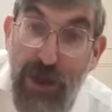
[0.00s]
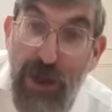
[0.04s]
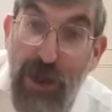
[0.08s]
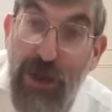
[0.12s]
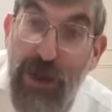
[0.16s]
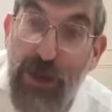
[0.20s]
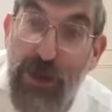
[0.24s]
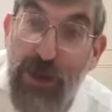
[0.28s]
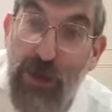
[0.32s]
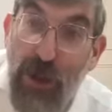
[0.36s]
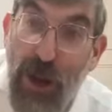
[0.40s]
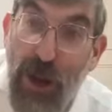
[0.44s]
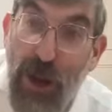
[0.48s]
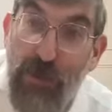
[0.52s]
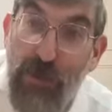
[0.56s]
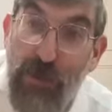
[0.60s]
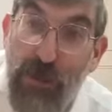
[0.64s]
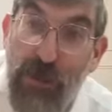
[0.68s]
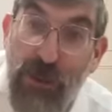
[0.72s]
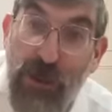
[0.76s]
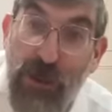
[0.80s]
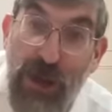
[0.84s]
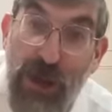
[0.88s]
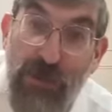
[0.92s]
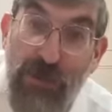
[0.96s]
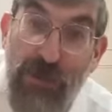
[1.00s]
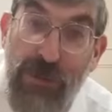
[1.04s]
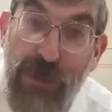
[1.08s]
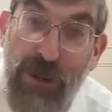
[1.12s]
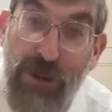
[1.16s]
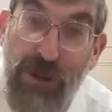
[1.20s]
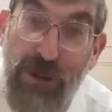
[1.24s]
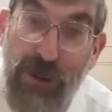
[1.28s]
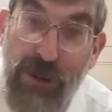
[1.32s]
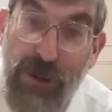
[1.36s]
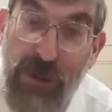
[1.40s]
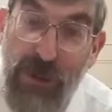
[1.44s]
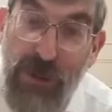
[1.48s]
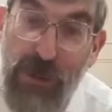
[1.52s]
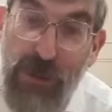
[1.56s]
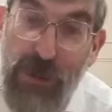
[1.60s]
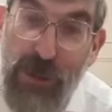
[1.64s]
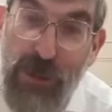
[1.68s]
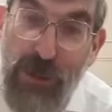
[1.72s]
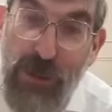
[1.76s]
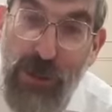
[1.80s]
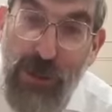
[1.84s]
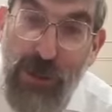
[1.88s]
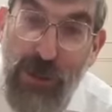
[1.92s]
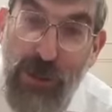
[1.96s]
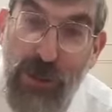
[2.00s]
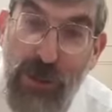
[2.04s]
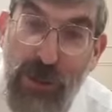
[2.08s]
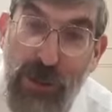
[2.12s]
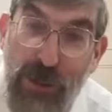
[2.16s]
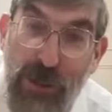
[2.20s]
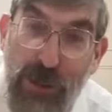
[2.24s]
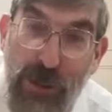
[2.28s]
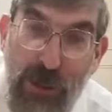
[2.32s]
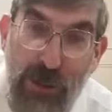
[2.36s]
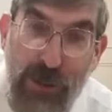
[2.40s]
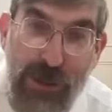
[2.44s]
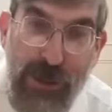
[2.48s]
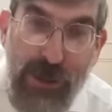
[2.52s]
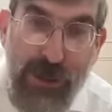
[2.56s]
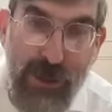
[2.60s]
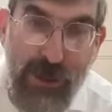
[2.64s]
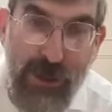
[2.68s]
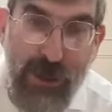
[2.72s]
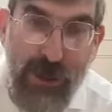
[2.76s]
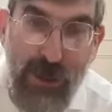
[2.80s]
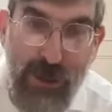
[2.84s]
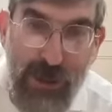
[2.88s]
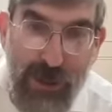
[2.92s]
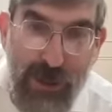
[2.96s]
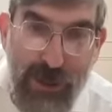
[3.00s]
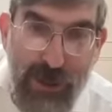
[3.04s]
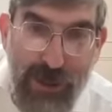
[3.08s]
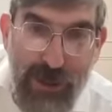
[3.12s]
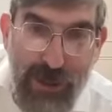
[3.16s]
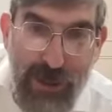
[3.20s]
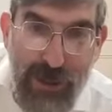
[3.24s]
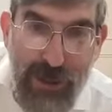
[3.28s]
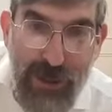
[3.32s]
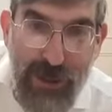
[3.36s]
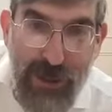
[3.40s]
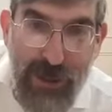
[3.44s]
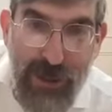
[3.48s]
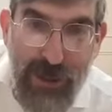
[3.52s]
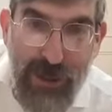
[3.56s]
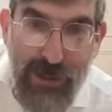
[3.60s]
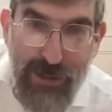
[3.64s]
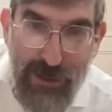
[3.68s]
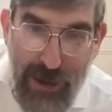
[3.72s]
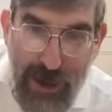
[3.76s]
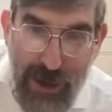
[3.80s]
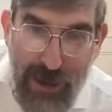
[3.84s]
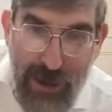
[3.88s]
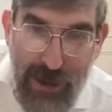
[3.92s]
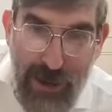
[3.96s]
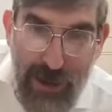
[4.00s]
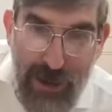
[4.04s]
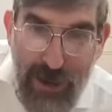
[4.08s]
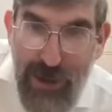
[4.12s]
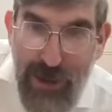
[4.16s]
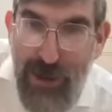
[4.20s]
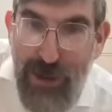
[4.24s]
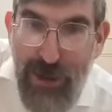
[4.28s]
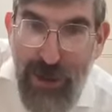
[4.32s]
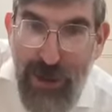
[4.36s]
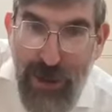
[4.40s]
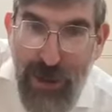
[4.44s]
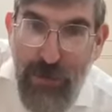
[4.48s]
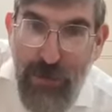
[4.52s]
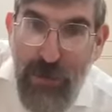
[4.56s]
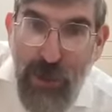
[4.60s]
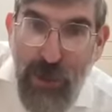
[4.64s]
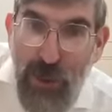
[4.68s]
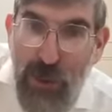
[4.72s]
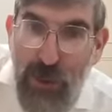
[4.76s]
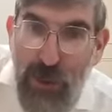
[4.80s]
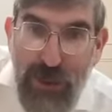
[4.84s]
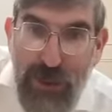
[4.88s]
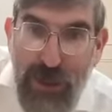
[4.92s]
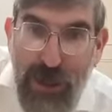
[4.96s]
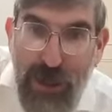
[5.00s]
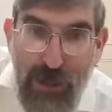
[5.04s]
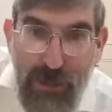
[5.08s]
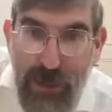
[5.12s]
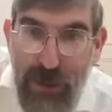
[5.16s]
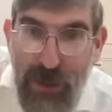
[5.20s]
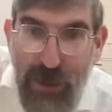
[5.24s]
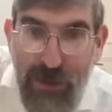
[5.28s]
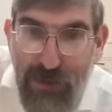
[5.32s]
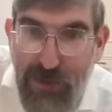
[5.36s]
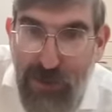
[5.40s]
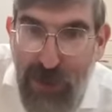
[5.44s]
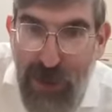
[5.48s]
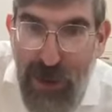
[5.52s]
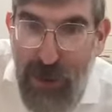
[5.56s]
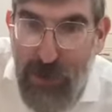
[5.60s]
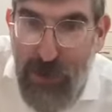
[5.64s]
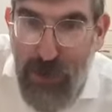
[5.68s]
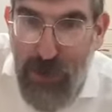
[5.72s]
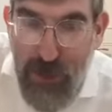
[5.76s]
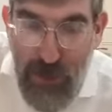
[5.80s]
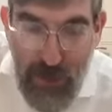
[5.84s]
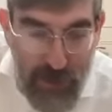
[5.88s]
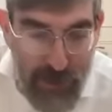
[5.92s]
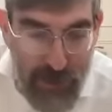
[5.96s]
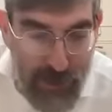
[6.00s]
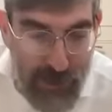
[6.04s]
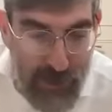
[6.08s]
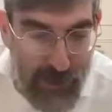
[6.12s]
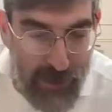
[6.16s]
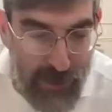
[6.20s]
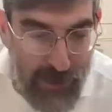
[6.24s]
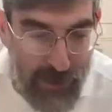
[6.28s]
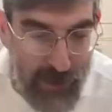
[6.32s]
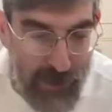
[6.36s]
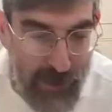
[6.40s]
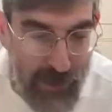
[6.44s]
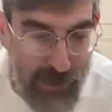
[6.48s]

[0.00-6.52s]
In a diamond, you could have a cubit, so that's called a cubic zirconian, right? A pearl can be a fake pearl.